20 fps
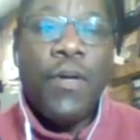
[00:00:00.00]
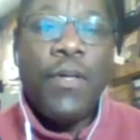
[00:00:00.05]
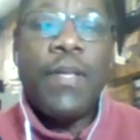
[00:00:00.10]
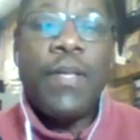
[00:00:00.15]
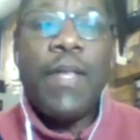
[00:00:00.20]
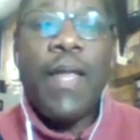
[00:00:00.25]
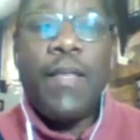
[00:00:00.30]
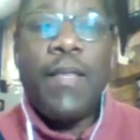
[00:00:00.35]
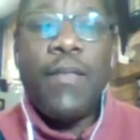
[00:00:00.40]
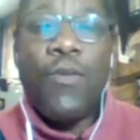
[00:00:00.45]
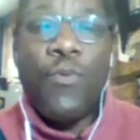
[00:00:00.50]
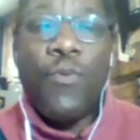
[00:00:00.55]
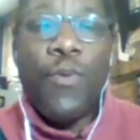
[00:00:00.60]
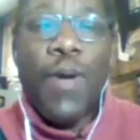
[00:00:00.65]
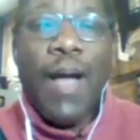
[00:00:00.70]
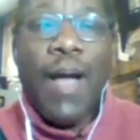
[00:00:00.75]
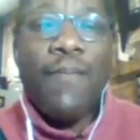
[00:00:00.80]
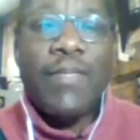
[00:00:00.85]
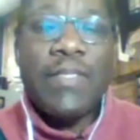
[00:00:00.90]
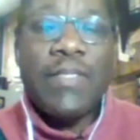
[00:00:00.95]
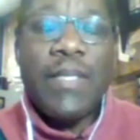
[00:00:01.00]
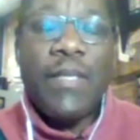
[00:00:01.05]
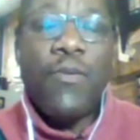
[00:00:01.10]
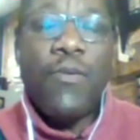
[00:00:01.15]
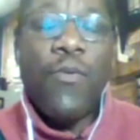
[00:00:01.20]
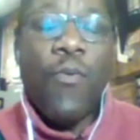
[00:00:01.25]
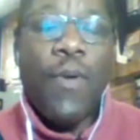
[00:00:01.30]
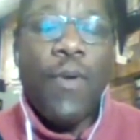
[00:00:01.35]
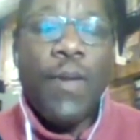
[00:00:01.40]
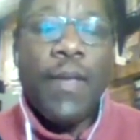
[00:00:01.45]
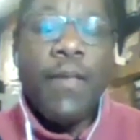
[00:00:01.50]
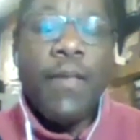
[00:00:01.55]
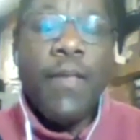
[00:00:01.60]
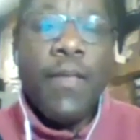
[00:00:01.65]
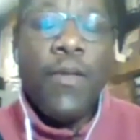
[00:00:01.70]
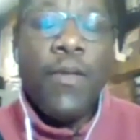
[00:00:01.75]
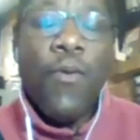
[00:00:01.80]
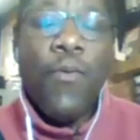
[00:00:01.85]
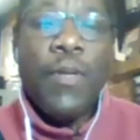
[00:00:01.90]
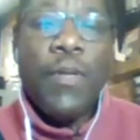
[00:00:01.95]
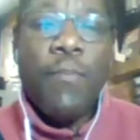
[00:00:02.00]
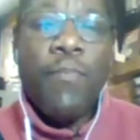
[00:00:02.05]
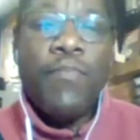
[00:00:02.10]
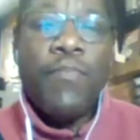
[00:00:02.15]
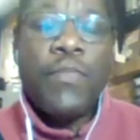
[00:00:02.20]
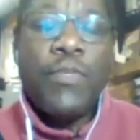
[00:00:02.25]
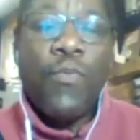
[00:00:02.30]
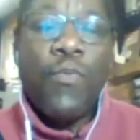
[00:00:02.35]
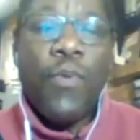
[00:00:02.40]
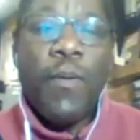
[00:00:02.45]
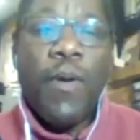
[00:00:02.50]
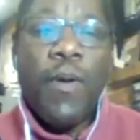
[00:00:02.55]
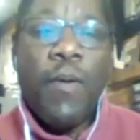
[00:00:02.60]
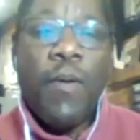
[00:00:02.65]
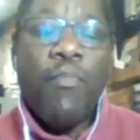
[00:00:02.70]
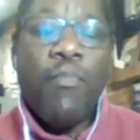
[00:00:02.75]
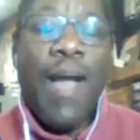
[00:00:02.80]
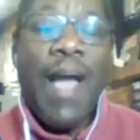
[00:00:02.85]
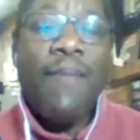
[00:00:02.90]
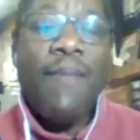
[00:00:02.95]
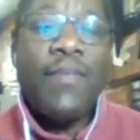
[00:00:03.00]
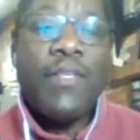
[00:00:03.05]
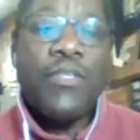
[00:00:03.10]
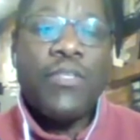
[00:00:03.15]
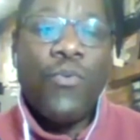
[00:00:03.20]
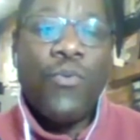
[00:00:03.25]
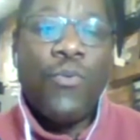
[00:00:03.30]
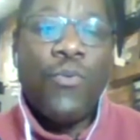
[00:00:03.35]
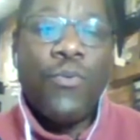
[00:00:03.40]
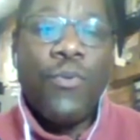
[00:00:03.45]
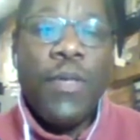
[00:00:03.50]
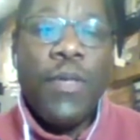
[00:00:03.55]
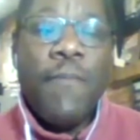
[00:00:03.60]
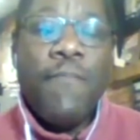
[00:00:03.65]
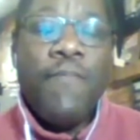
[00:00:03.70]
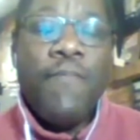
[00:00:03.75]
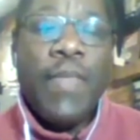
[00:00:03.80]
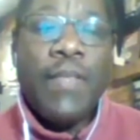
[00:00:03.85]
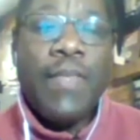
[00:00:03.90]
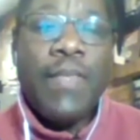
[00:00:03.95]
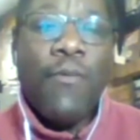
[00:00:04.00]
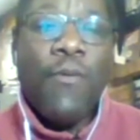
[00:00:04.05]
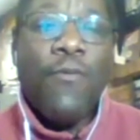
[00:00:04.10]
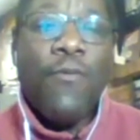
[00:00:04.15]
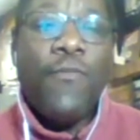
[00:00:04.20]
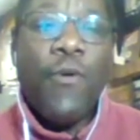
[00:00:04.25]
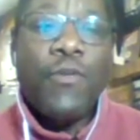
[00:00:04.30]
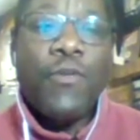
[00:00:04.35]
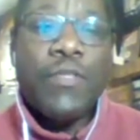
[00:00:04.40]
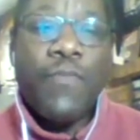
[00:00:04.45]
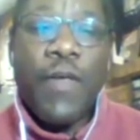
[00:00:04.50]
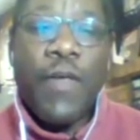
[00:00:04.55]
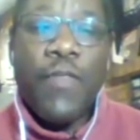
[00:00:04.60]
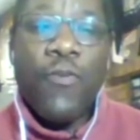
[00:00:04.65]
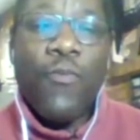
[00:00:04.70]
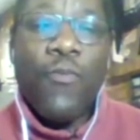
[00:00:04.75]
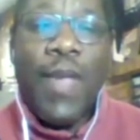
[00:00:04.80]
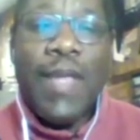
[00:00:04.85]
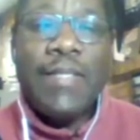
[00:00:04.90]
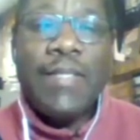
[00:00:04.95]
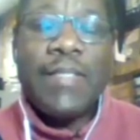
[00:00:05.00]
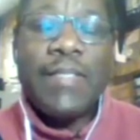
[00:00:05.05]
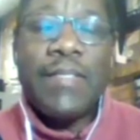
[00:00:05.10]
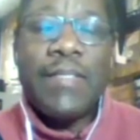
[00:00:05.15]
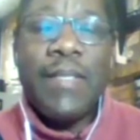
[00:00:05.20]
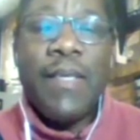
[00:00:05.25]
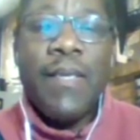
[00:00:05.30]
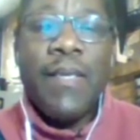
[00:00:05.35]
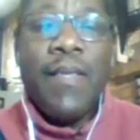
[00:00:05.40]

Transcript: and I knew, obviously, going up to a private school, that there were folks of other races.